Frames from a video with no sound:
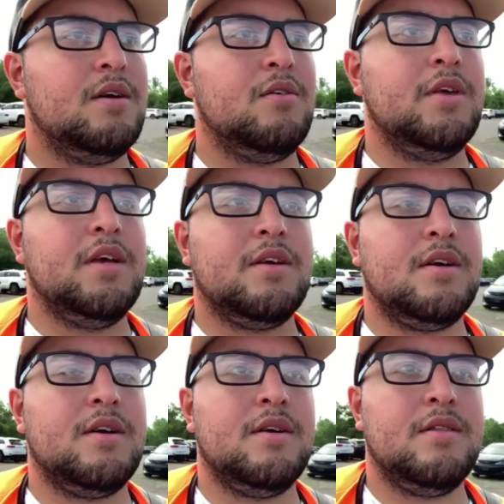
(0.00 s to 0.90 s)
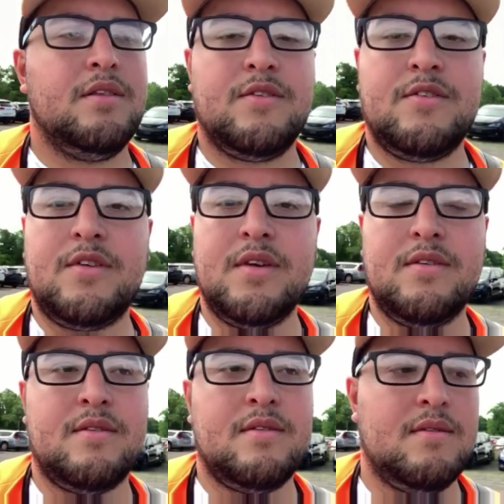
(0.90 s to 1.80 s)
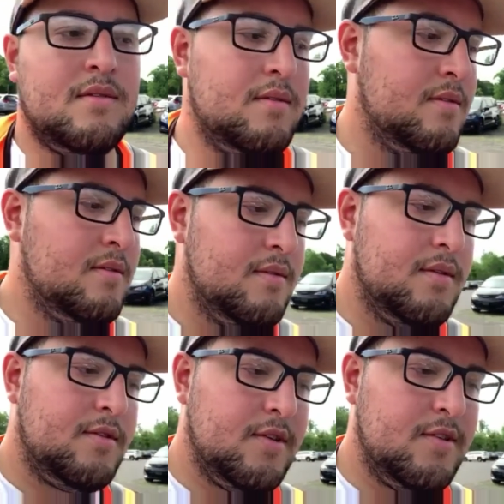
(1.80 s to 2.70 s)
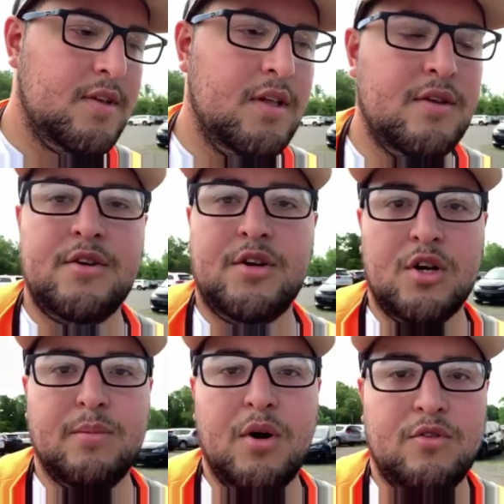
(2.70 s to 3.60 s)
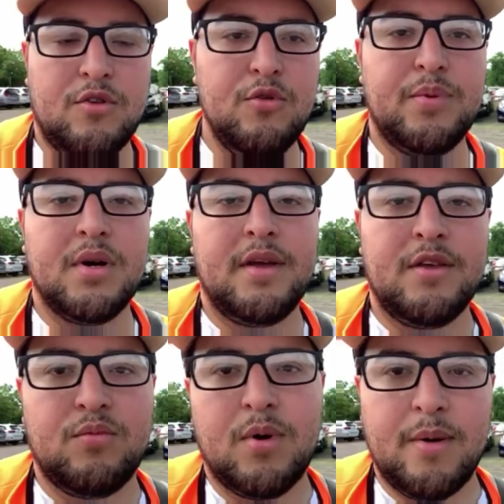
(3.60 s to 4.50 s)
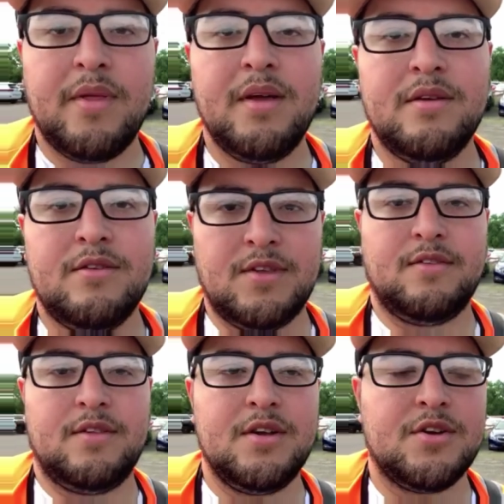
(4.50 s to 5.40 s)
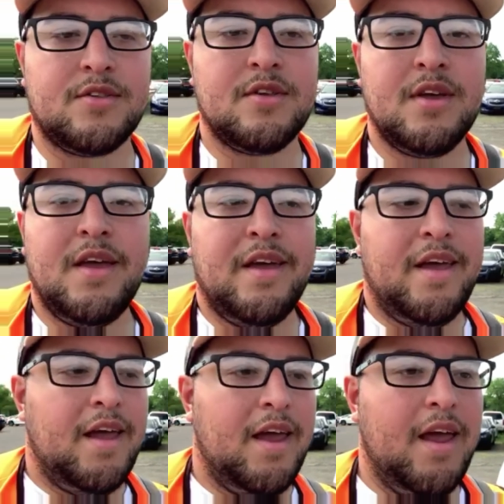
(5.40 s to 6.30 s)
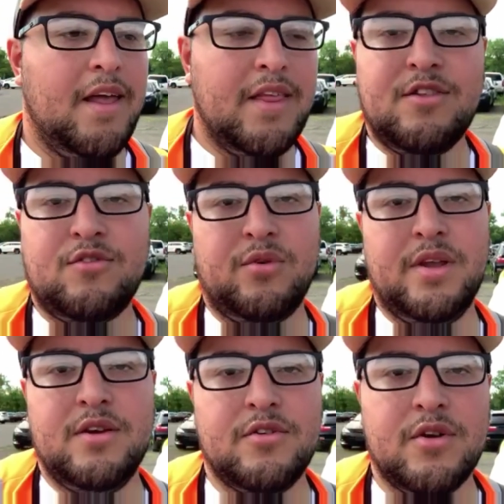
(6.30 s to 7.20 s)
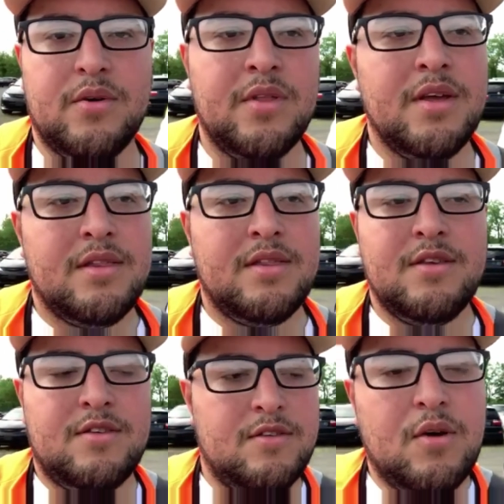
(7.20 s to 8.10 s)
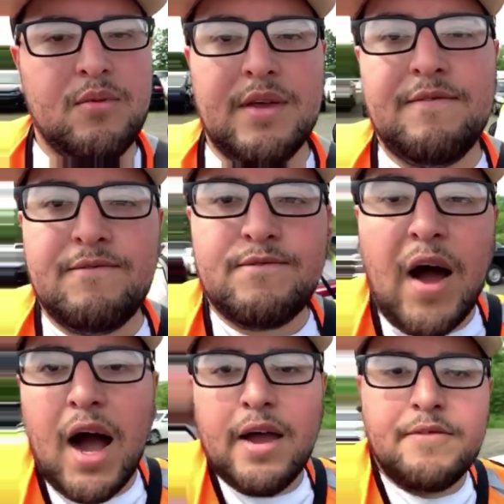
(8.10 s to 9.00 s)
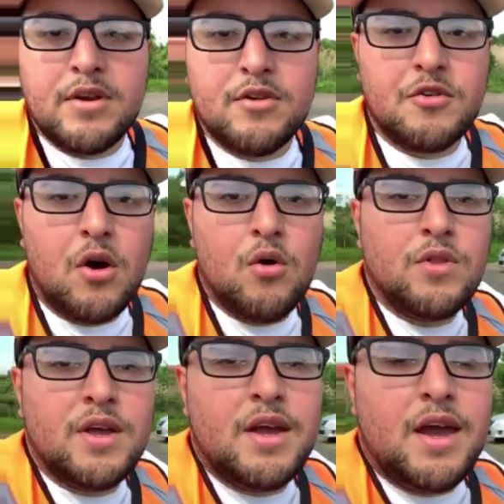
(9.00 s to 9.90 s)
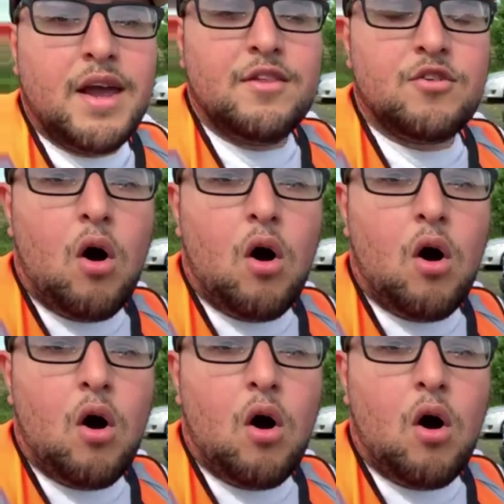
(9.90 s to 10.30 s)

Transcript: only uh gosh. the six the six cylinder turbo supra is worth six digits yep. and that's 20 years old this is only five years old and it's